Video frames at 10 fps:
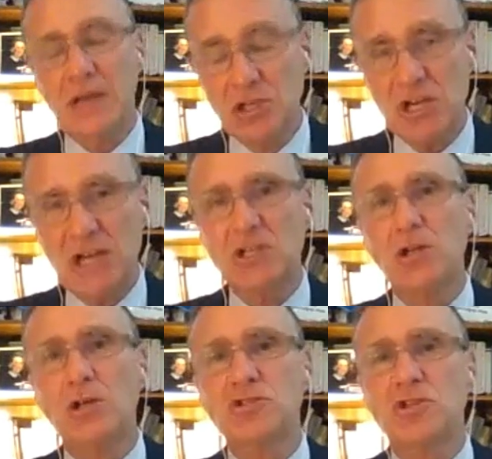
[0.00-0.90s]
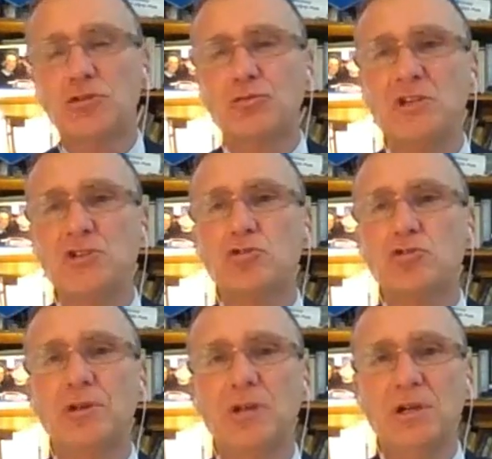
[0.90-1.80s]
injected close to $3
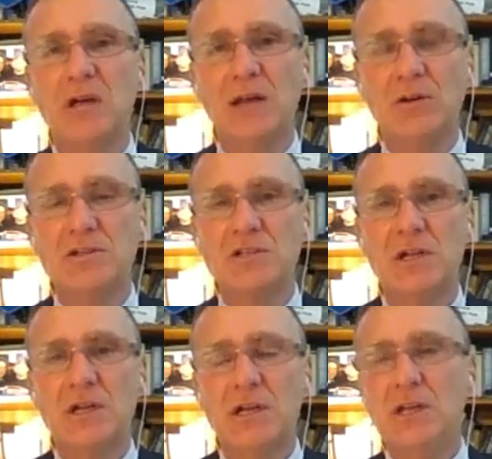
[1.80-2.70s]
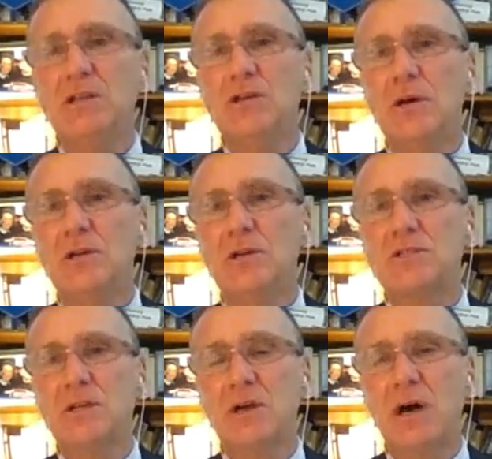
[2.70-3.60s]
trillion in the U.S.
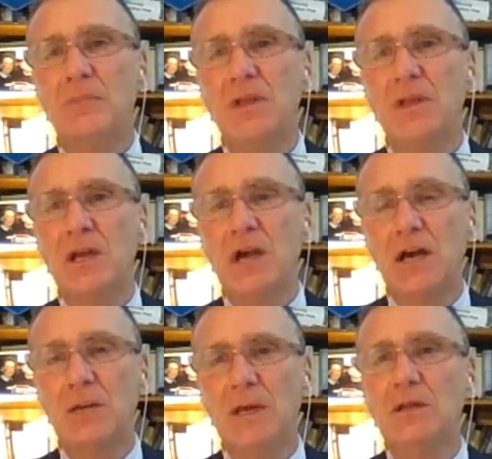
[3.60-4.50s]
Economy